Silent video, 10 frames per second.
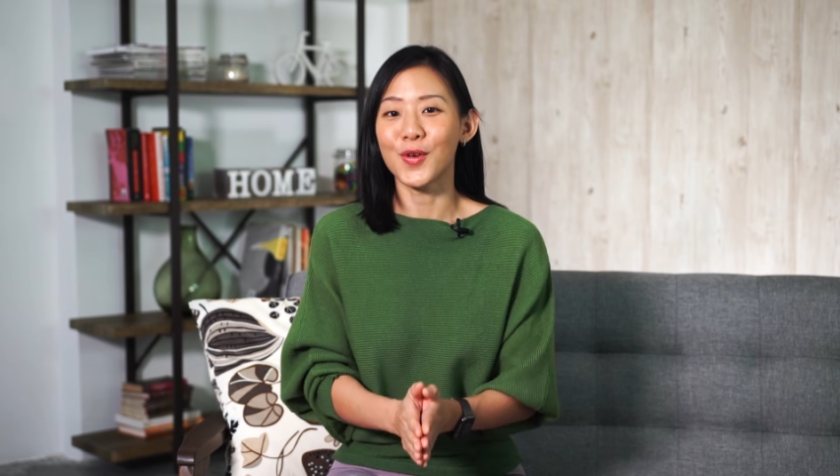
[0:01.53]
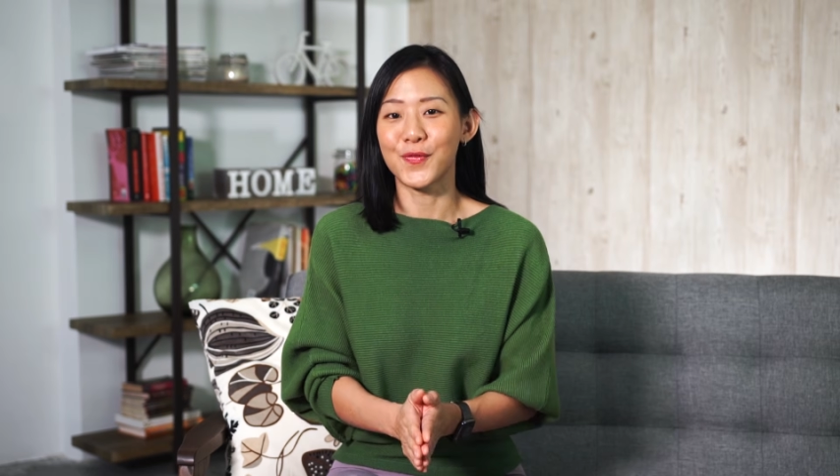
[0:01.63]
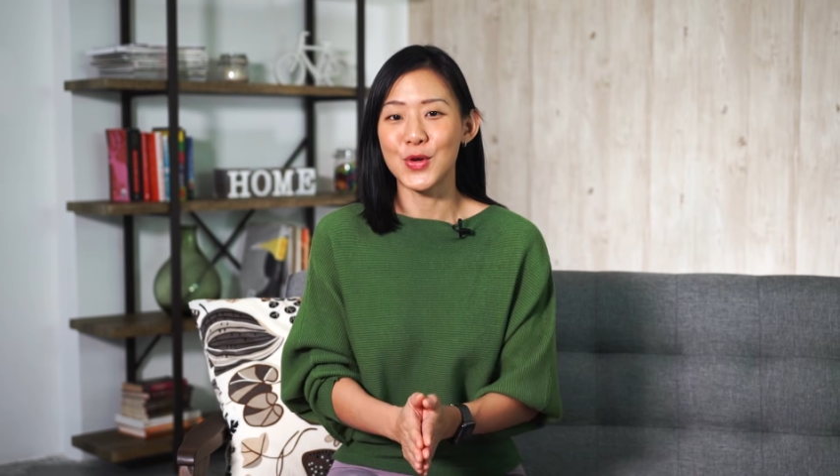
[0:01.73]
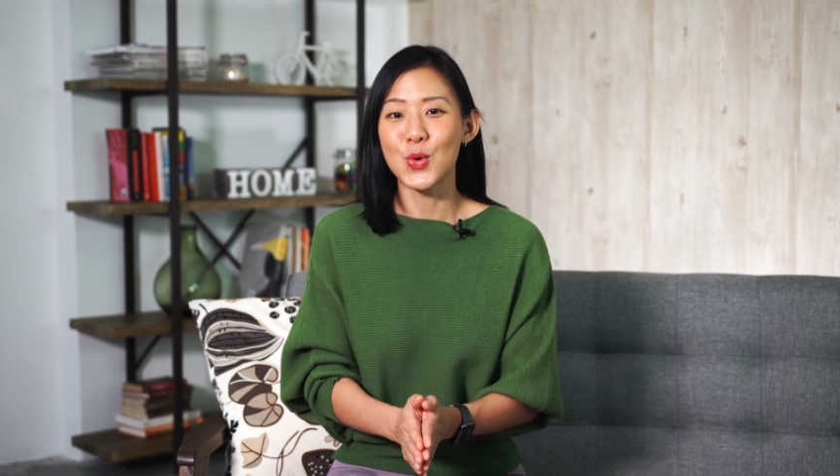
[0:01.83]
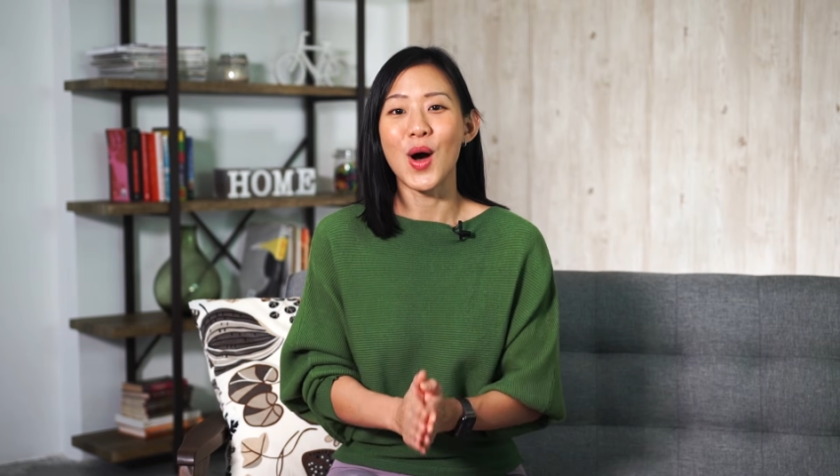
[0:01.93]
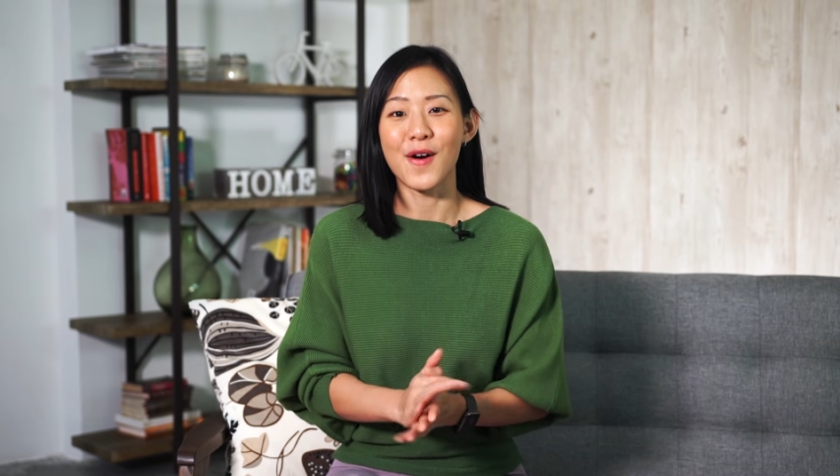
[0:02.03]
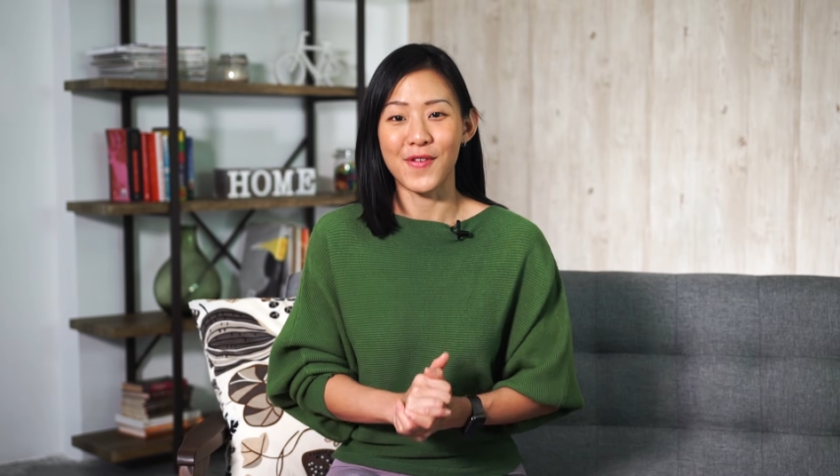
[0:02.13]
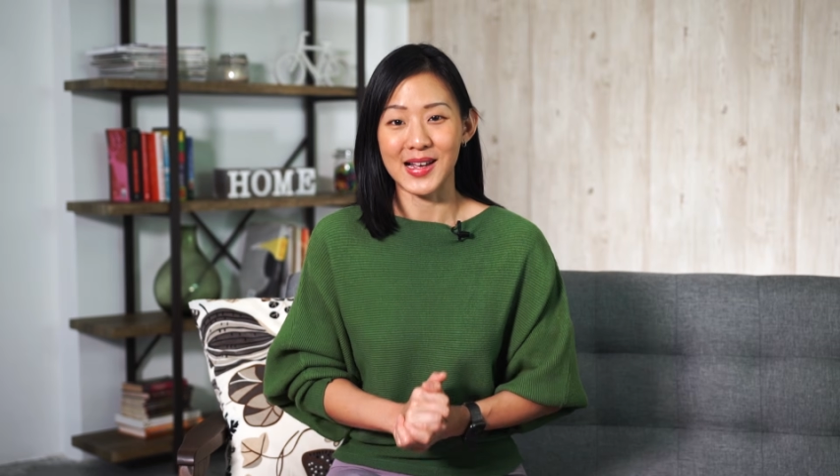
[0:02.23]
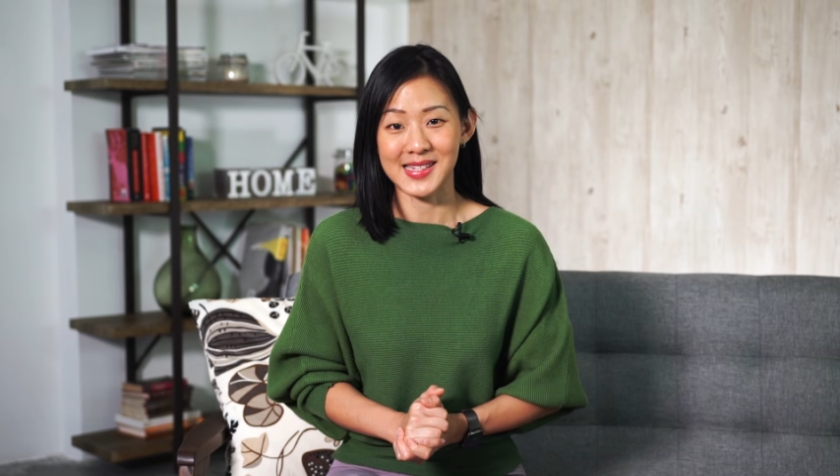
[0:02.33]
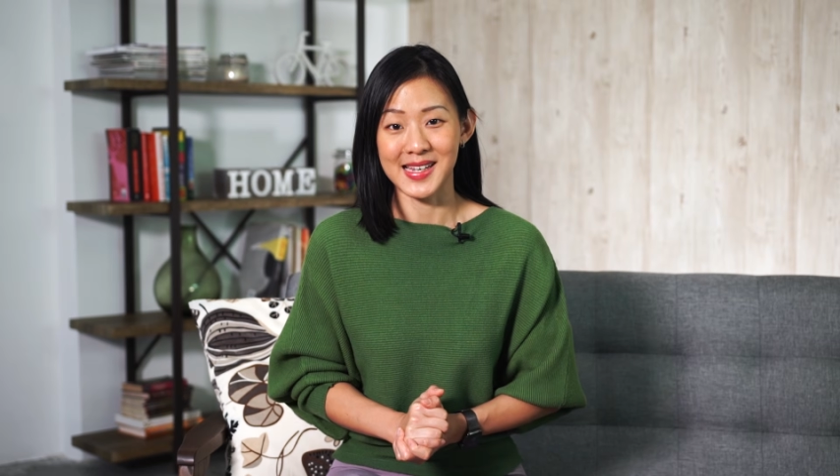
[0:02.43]
of you who are
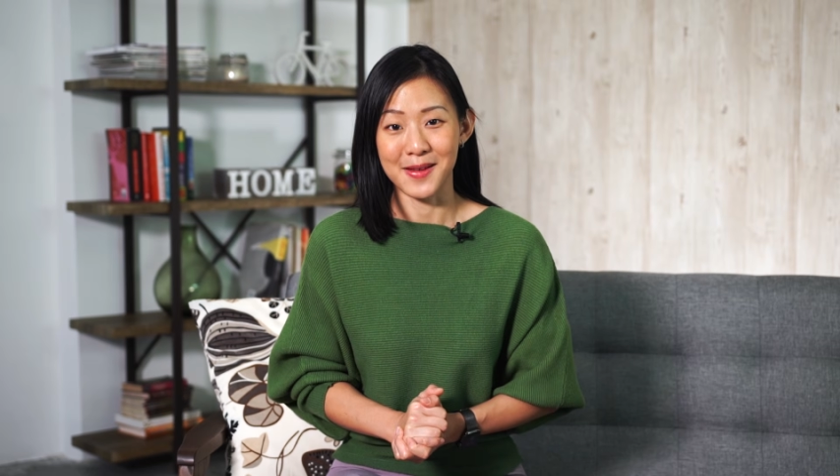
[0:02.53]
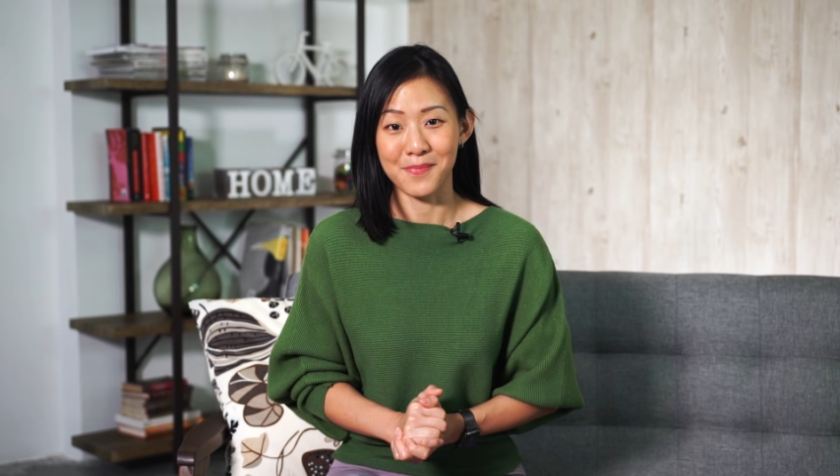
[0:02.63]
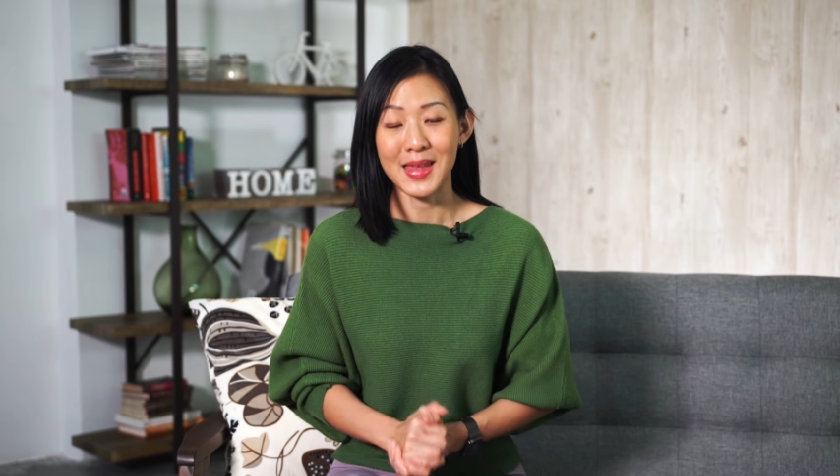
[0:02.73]
fasting.